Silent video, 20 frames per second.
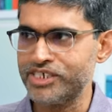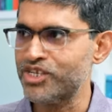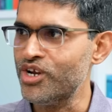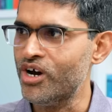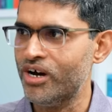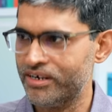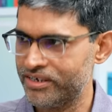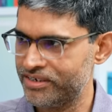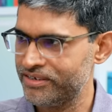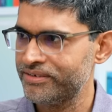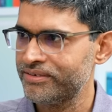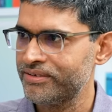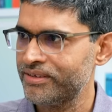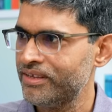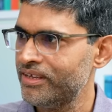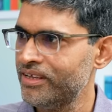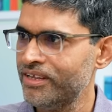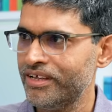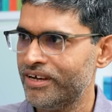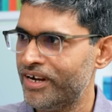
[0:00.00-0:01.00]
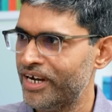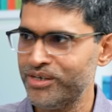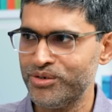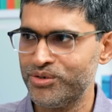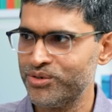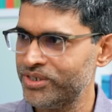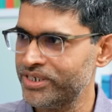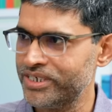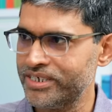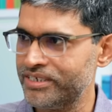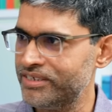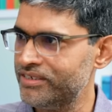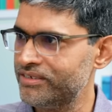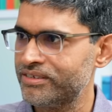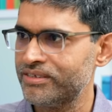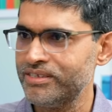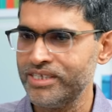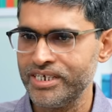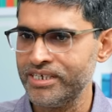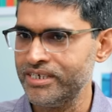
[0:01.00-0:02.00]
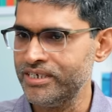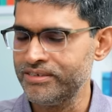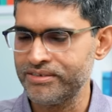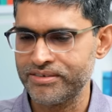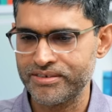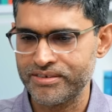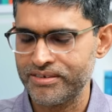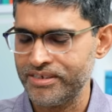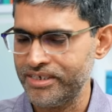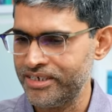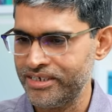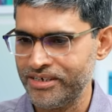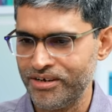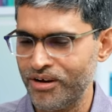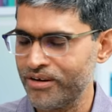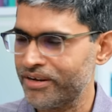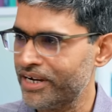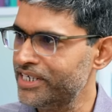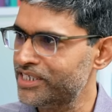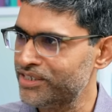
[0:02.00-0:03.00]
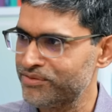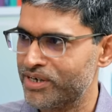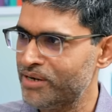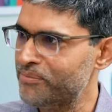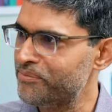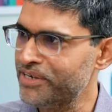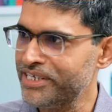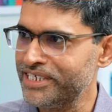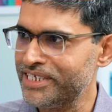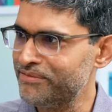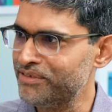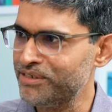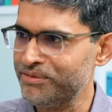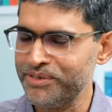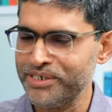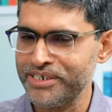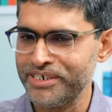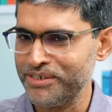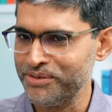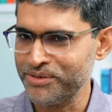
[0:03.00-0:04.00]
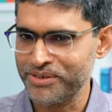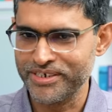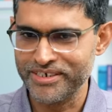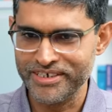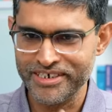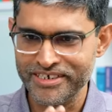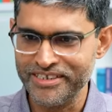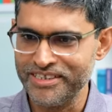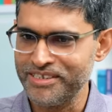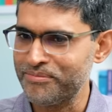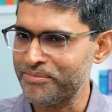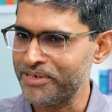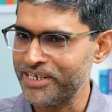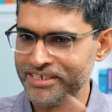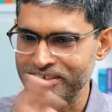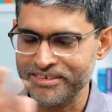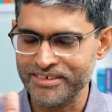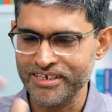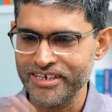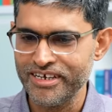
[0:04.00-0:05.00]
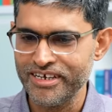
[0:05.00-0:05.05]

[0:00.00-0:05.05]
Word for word: It's not. I don't mm. think it is. There is uh, all kinds of companies right. everywhere. You can read in the press.